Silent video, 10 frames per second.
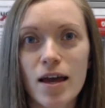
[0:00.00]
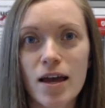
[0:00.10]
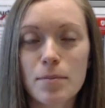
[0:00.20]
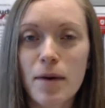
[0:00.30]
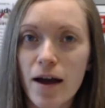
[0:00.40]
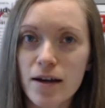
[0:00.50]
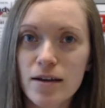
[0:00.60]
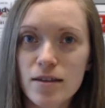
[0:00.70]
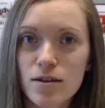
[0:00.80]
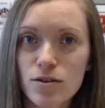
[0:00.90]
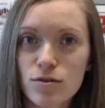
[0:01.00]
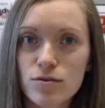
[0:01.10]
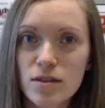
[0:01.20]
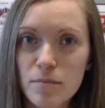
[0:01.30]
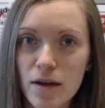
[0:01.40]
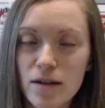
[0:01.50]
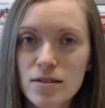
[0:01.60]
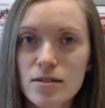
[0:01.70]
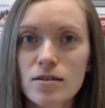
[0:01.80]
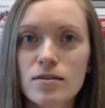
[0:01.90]
a packet that you submit
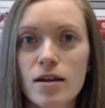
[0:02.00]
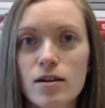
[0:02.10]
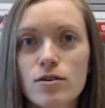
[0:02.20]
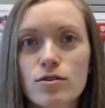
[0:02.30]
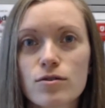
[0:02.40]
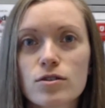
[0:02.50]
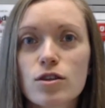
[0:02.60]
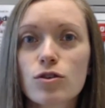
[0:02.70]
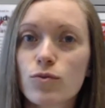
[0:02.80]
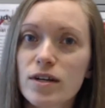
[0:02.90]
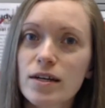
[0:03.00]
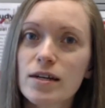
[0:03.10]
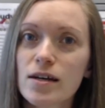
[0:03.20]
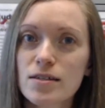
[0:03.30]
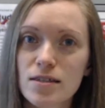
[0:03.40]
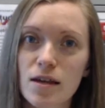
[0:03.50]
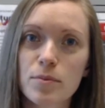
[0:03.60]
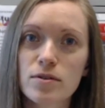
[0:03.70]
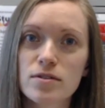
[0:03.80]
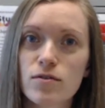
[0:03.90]
that includes 3
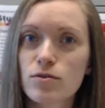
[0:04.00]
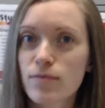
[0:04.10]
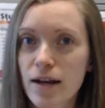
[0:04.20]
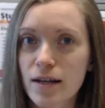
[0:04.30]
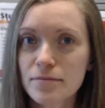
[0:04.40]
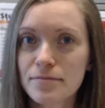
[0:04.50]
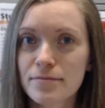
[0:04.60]
samples of your writing,